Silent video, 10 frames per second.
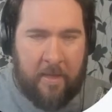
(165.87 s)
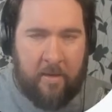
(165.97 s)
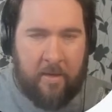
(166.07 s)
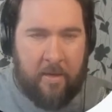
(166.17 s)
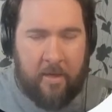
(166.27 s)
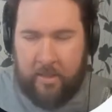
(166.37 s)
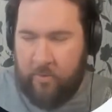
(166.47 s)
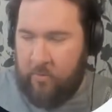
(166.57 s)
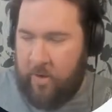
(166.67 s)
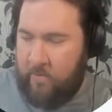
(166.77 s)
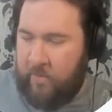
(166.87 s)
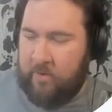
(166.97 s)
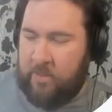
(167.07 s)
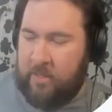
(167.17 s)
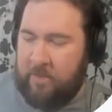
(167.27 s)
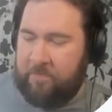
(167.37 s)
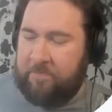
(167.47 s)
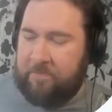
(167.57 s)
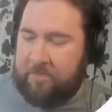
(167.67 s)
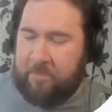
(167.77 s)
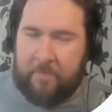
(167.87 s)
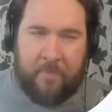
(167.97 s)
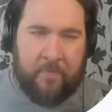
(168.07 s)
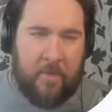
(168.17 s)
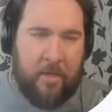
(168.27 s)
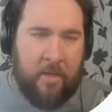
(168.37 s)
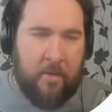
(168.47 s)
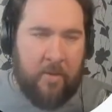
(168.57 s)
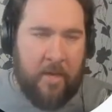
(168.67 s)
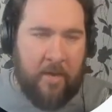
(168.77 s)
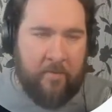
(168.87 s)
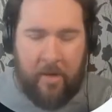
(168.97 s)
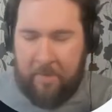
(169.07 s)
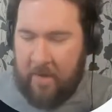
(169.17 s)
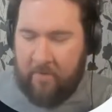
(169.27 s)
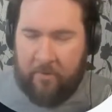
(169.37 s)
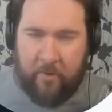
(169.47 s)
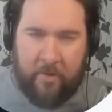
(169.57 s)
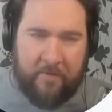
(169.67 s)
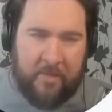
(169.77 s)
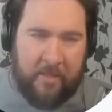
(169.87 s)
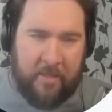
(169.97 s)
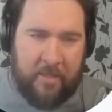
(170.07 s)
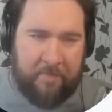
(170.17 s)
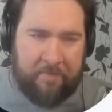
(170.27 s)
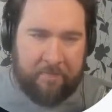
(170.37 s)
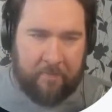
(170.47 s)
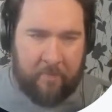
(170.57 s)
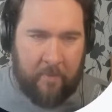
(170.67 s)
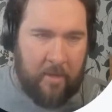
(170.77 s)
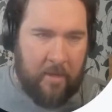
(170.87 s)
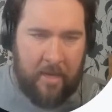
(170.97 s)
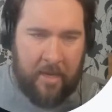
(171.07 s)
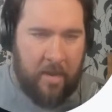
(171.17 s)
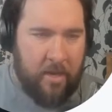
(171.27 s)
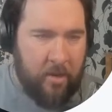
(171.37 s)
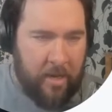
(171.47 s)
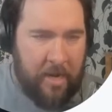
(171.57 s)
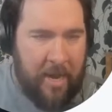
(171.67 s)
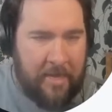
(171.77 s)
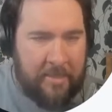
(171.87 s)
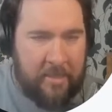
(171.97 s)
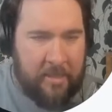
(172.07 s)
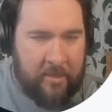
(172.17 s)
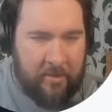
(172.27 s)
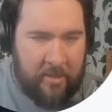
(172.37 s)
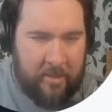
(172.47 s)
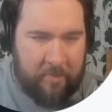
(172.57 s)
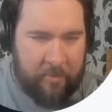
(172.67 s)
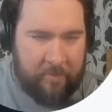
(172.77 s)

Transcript: And so in real time, you can have a back and forth conversation. Again, you can at each other at this point.